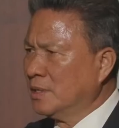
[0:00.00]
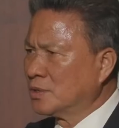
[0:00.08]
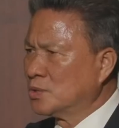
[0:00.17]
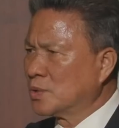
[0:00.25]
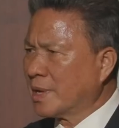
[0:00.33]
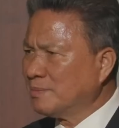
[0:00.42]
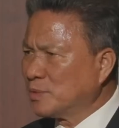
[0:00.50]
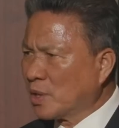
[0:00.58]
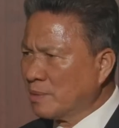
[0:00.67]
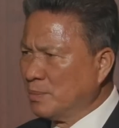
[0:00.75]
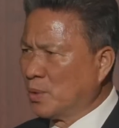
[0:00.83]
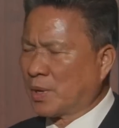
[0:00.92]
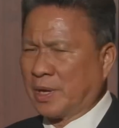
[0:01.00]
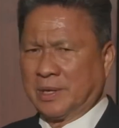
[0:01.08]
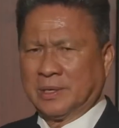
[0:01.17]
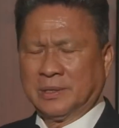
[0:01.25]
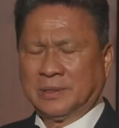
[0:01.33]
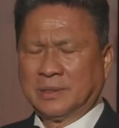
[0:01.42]
to come to
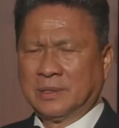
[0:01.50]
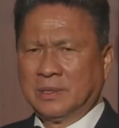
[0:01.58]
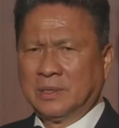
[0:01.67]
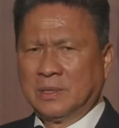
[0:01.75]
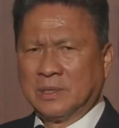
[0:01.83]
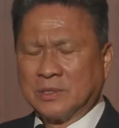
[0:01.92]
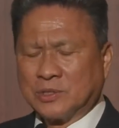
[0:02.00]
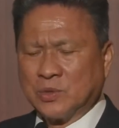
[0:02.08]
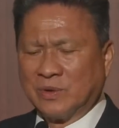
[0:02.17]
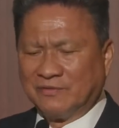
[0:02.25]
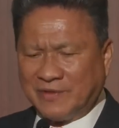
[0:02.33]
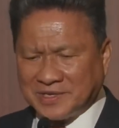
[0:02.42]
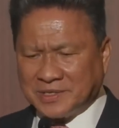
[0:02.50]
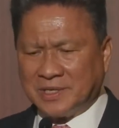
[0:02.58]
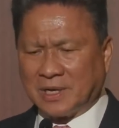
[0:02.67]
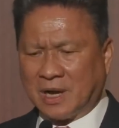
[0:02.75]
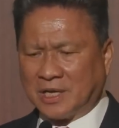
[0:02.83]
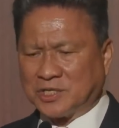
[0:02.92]
Cambodia to invest in
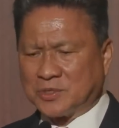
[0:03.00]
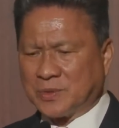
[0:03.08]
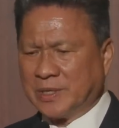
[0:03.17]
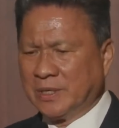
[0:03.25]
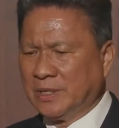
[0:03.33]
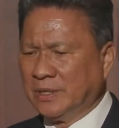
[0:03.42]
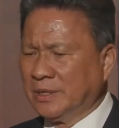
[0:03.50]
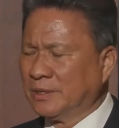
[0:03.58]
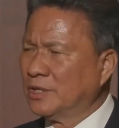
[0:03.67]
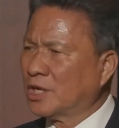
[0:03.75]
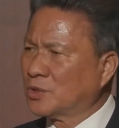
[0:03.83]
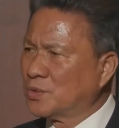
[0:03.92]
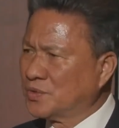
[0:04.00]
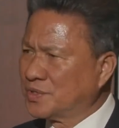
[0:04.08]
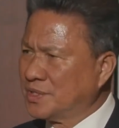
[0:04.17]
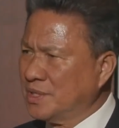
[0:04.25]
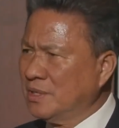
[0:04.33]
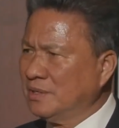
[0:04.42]
a country not to
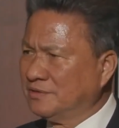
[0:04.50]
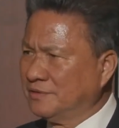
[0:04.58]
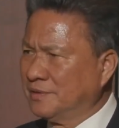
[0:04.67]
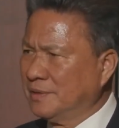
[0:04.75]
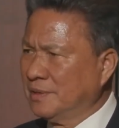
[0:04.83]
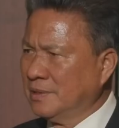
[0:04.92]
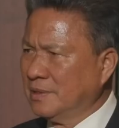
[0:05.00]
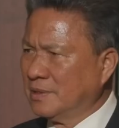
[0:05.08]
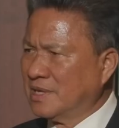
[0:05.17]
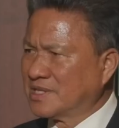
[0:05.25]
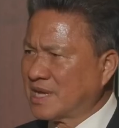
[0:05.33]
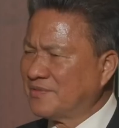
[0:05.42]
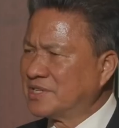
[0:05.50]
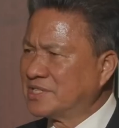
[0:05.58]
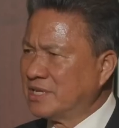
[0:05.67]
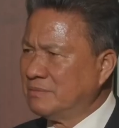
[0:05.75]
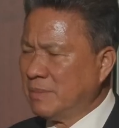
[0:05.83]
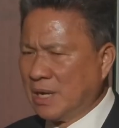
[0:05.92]
serve the
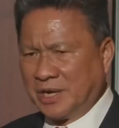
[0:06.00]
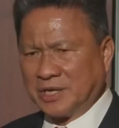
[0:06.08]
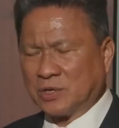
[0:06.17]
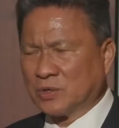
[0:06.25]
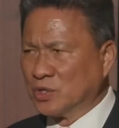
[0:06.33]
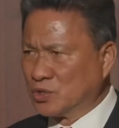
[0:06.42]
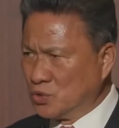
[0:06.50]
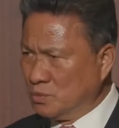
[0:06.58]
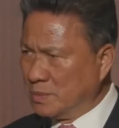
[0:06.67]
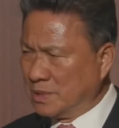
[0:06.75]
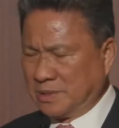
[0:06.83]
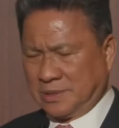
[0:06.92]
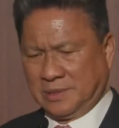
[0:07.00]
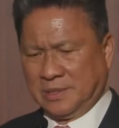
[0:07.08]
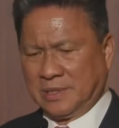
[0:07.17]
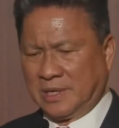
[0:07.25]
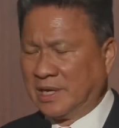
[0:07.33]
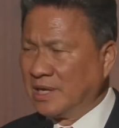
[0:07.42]
17 million consumer
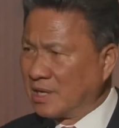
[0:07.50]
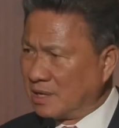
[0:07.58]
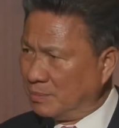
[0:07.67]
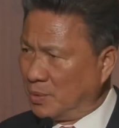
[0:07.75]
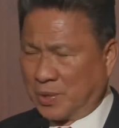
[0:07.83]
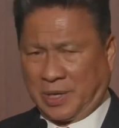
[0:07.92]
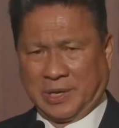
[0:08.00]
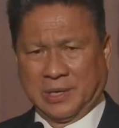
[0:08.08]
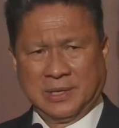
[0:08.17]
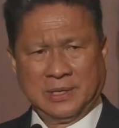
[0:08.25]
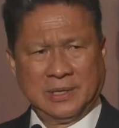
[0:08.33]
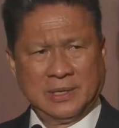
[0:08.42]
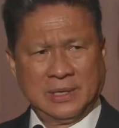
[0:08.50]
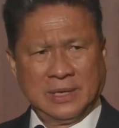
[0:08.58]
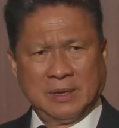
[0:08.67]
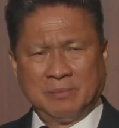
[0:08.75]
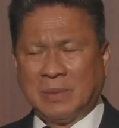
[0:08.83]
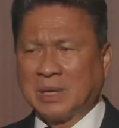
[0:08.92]
in Cambodia,
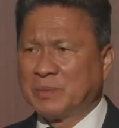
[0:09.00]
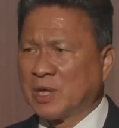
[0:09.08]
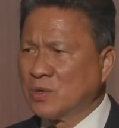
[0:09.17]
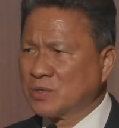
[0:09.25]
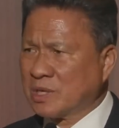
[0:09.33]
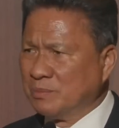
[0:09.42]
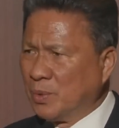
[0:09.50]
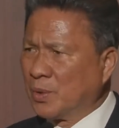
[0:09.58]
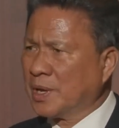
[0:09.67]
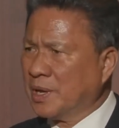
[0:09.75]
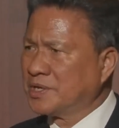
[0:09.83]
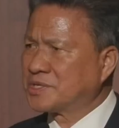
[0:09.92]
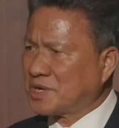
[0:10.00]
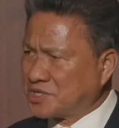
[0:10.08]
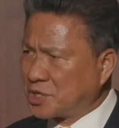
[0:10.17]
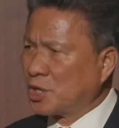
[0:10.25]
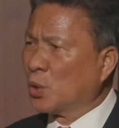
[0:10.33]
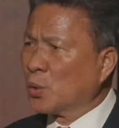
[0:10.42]
but because Cambodia is
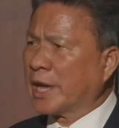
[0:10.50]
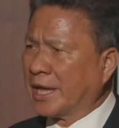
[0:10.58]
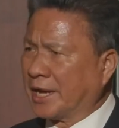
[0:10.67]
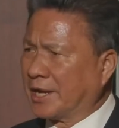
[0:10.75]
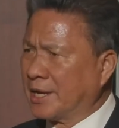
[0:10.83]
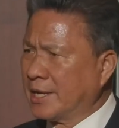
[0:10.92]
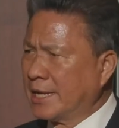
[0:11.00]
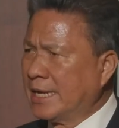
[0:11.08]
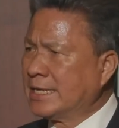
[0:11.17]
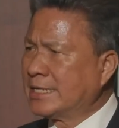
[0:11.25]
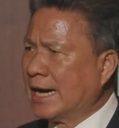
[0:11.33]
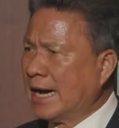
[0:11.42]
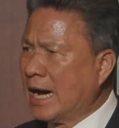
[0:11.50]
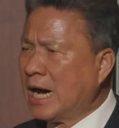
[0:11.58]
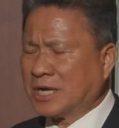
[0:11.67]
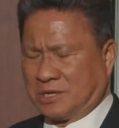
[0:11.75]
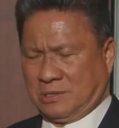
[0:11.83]
strategically located in the heart